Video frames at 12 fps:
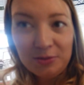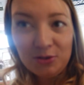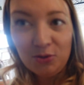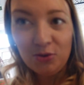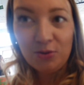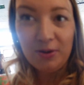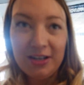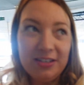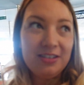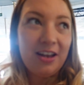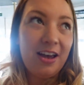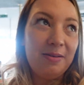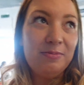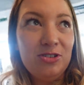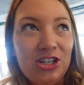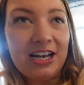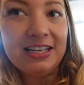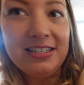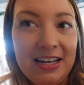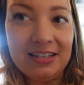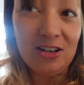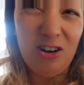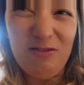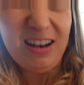was awkward.
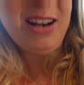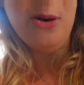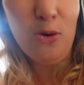JC's like really